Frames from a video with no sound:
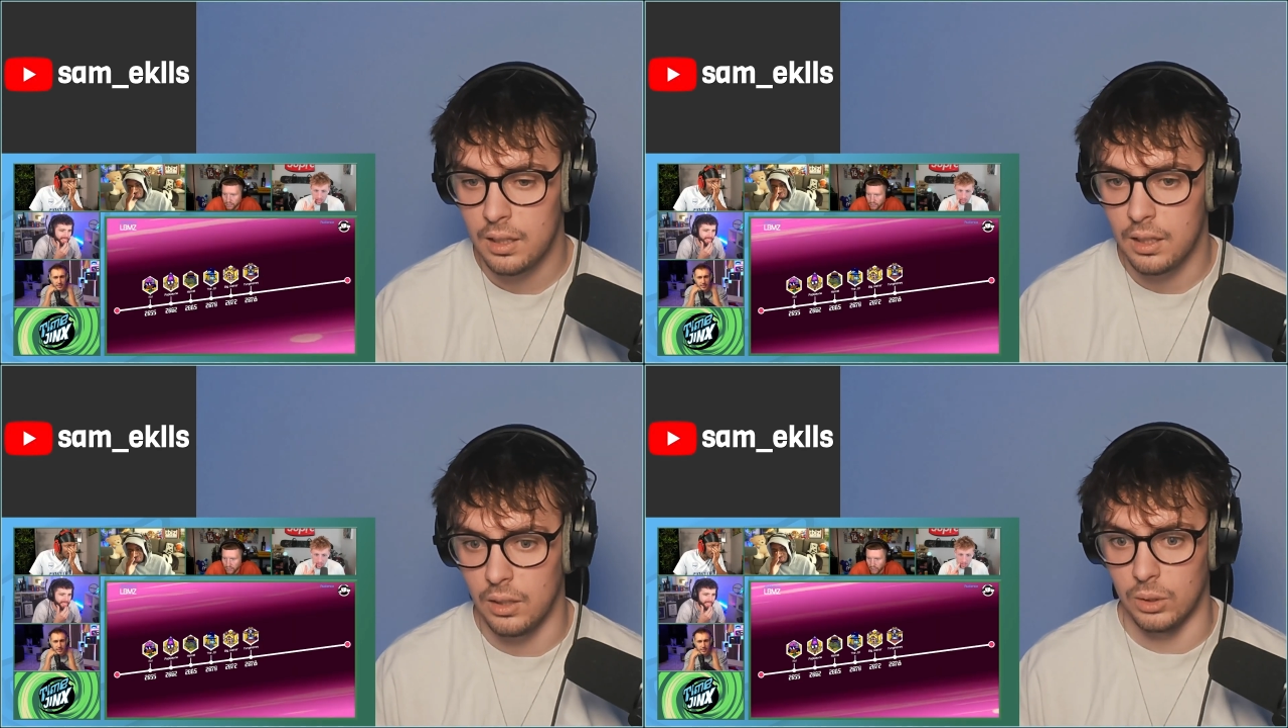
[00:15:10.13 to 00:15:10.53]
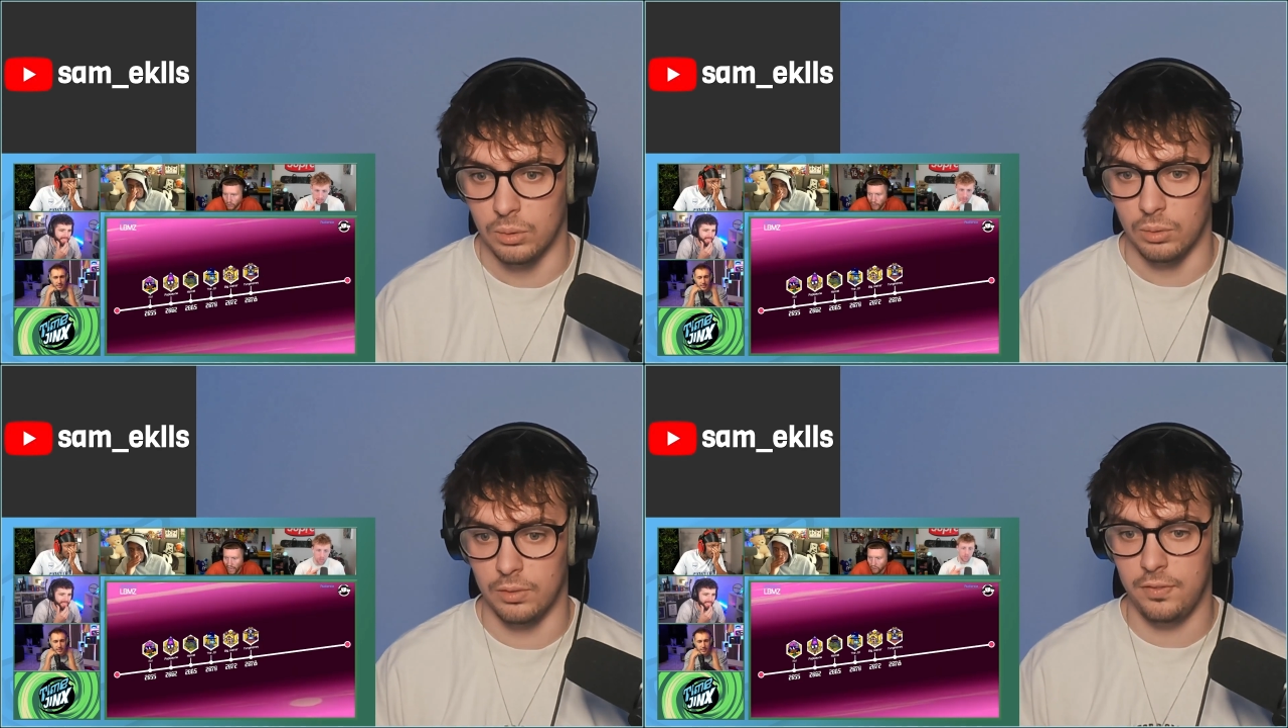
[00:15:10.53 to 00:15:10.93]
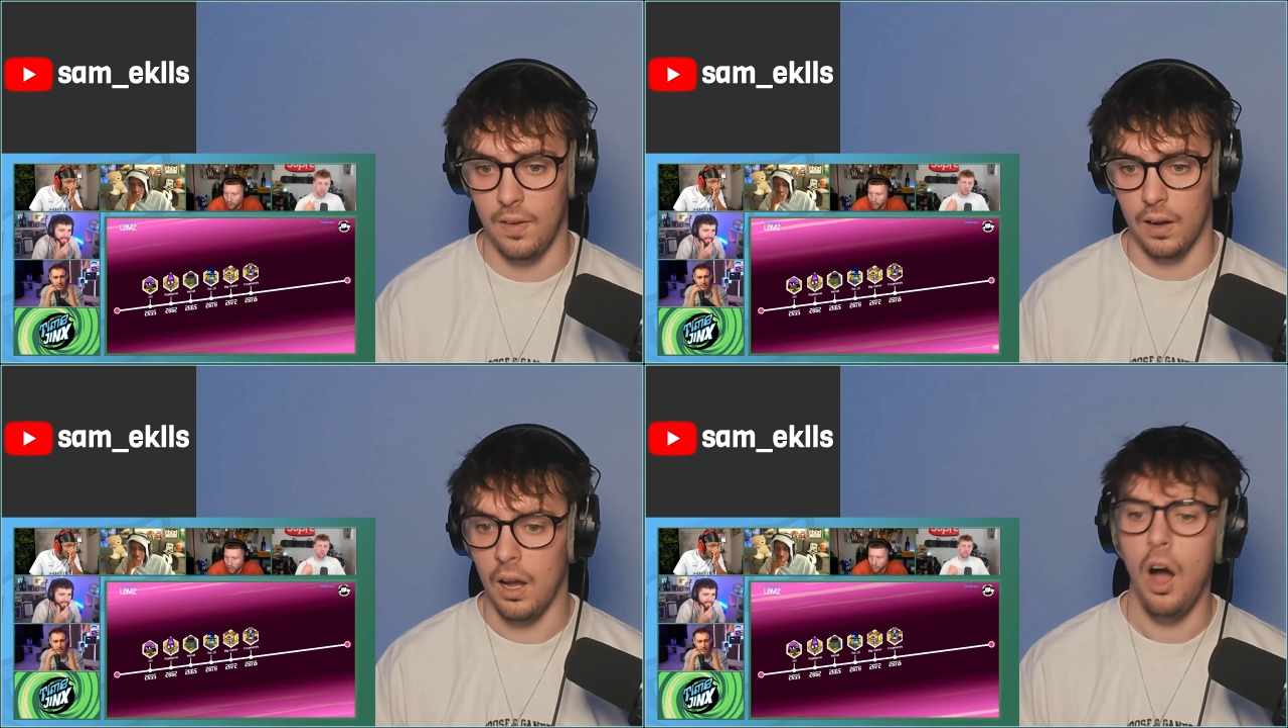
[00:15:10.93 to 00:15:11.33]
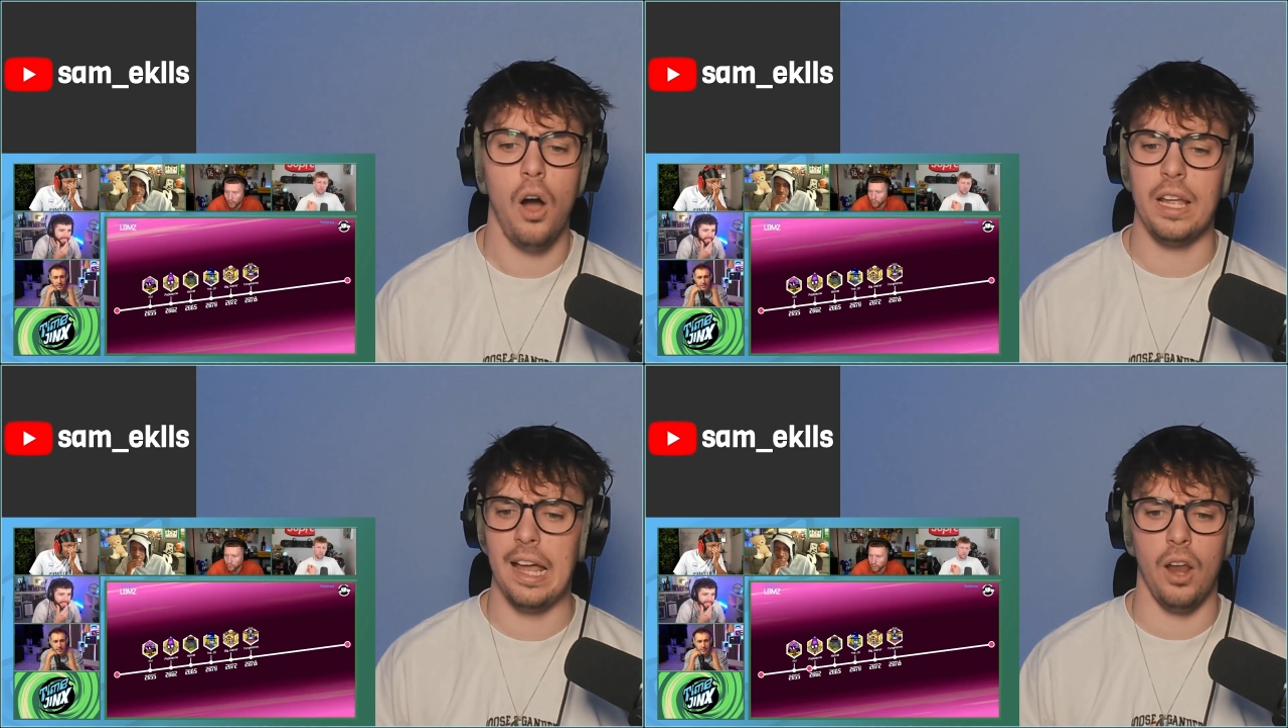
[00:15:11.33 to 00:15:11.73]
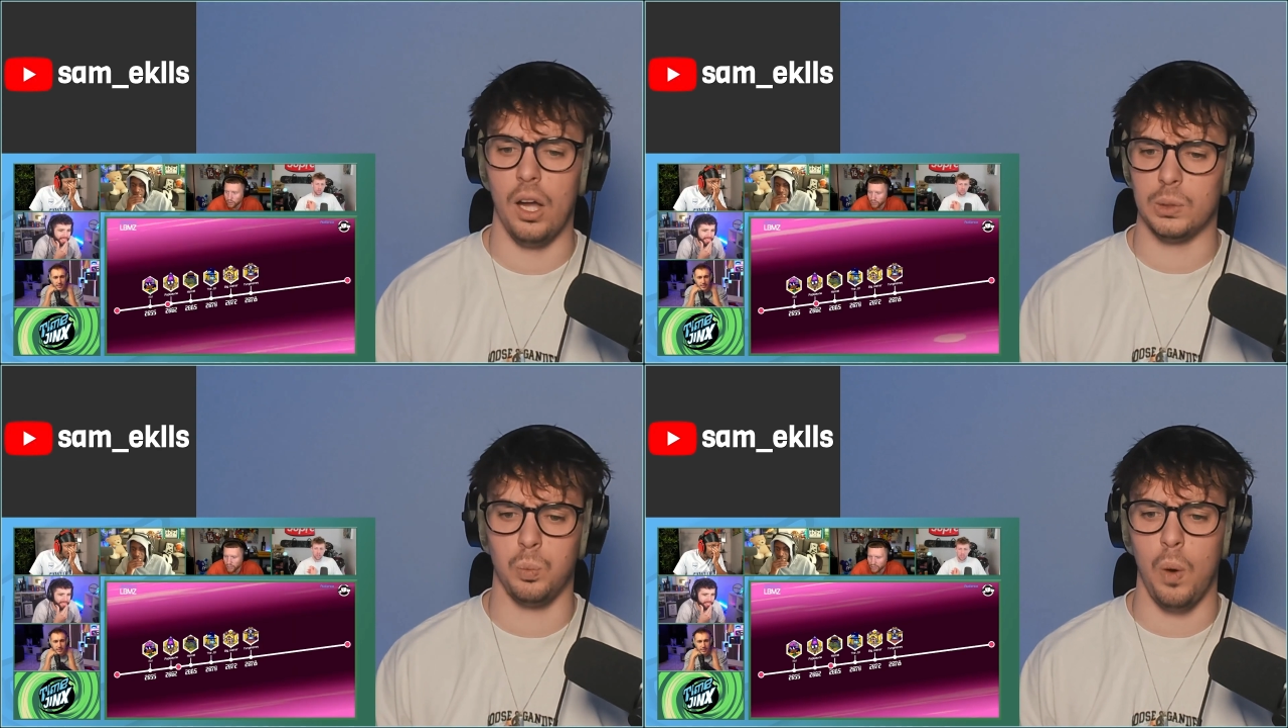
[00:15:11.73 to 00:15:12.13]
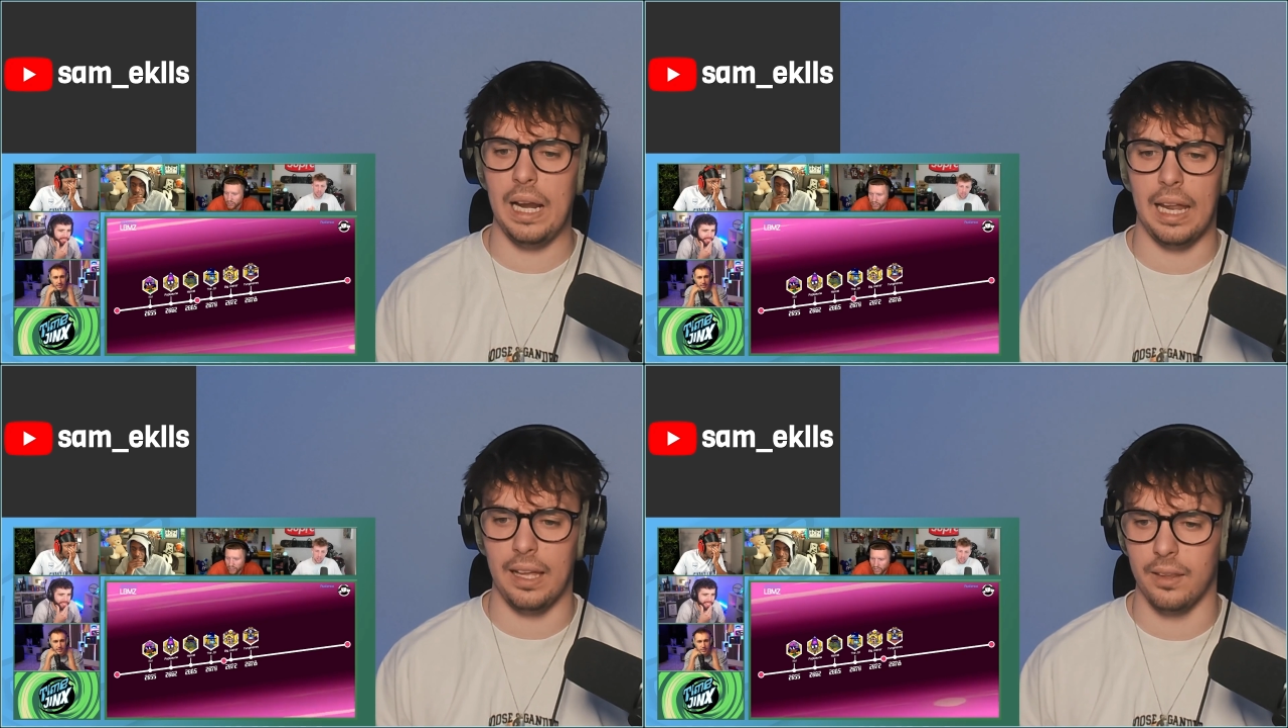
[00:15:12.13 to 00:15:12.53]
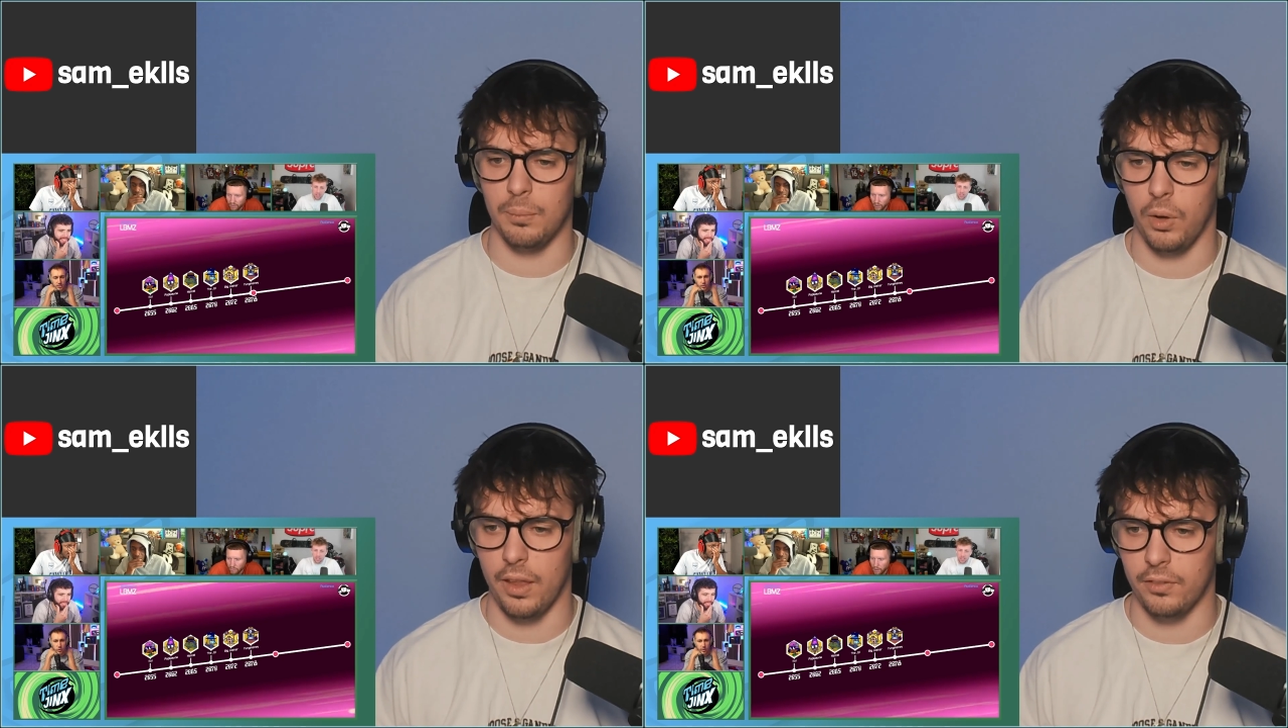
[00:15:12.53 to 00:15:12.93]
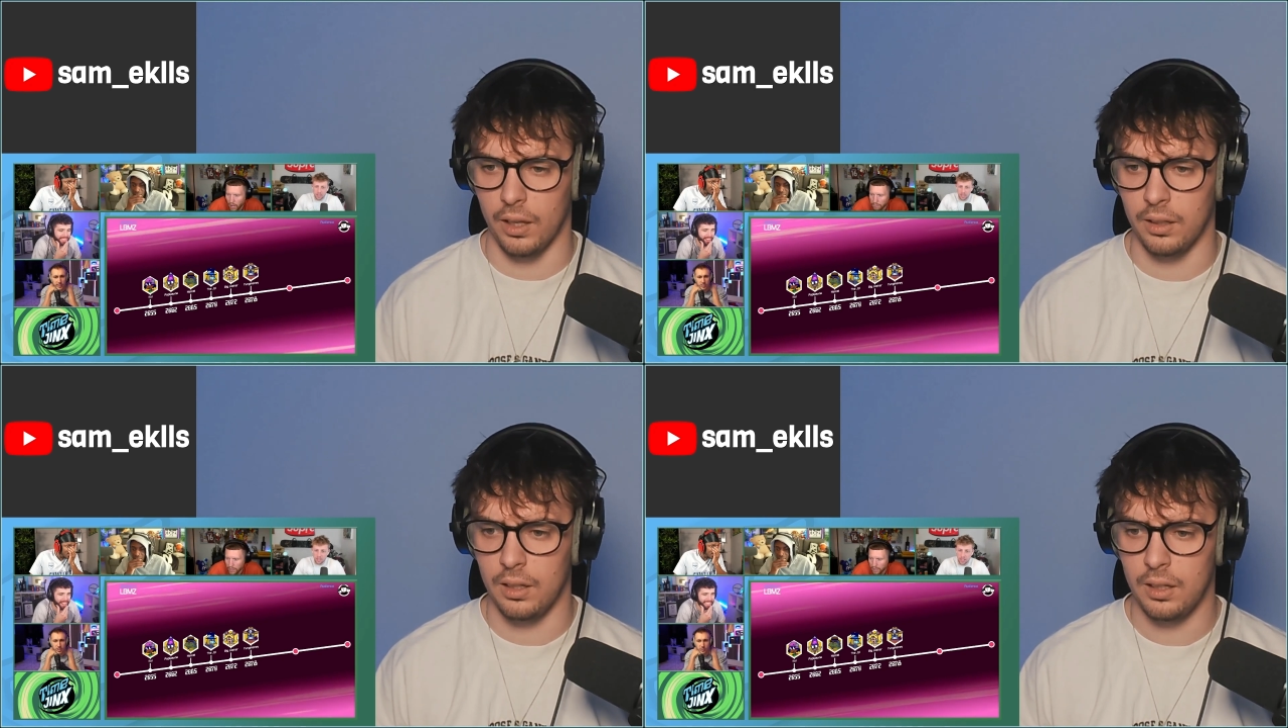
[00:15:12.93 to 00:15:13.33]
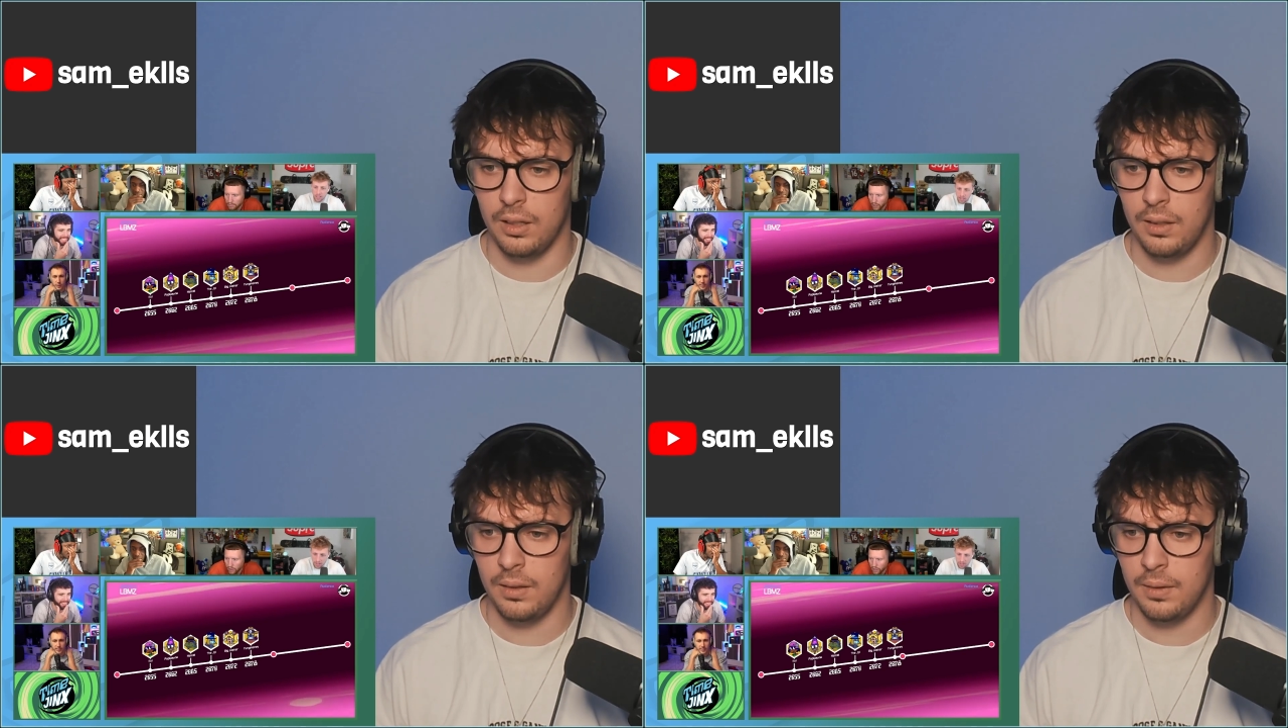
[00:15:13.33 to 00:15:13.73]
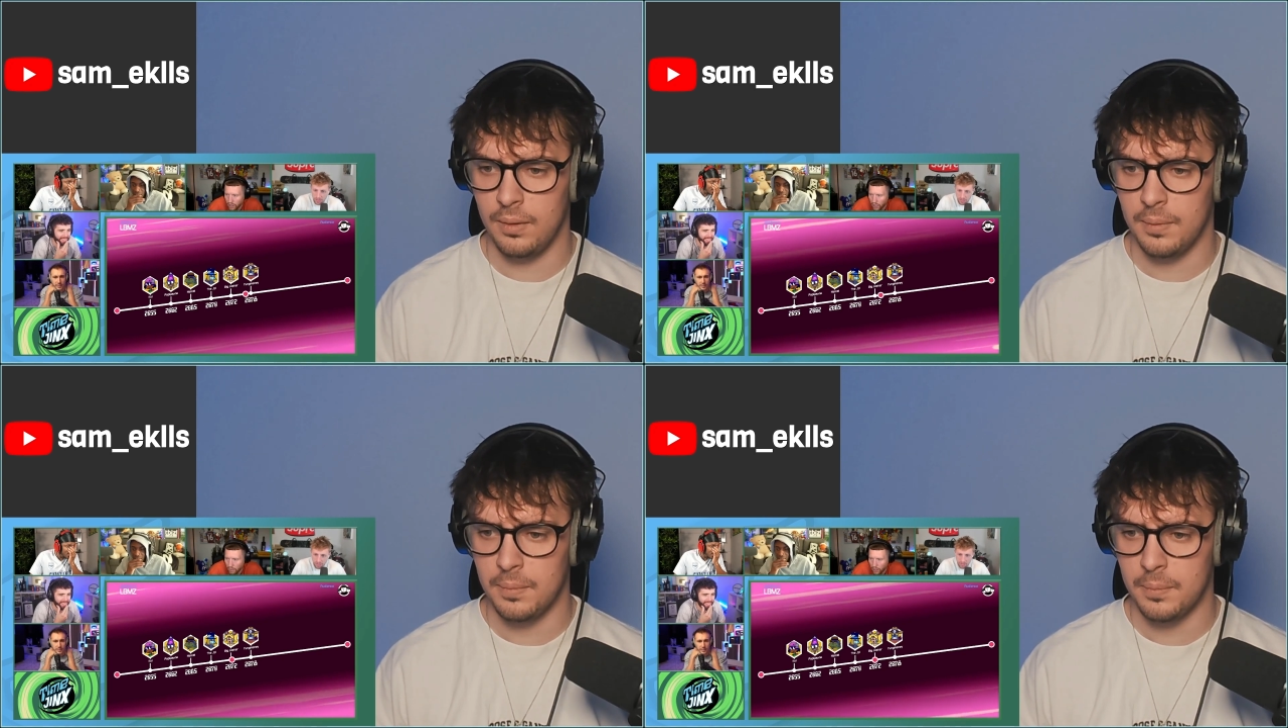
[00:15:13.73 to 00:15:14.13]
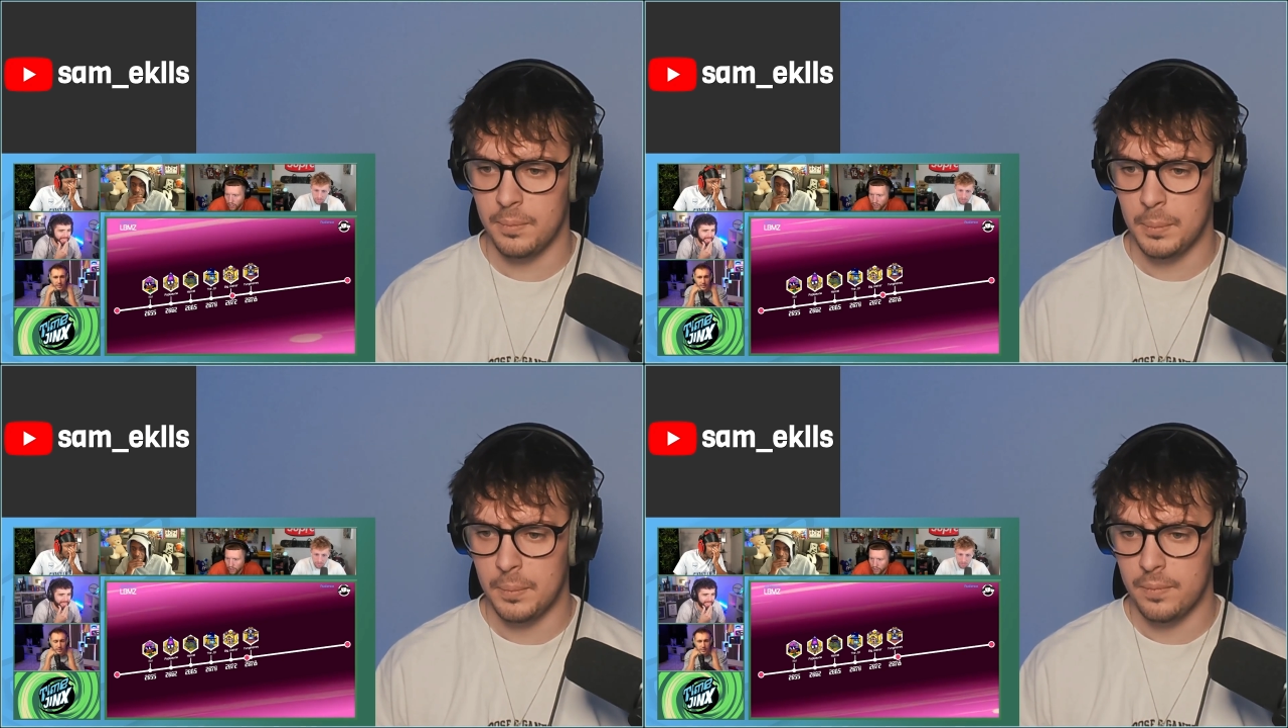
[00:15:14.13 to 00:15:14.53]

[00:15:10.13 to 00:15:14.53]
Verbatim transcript: Oh, oh wow! Fuck. Oh, oh yeah, no, it's way later than what they've got. It's not twenty. Oh my god!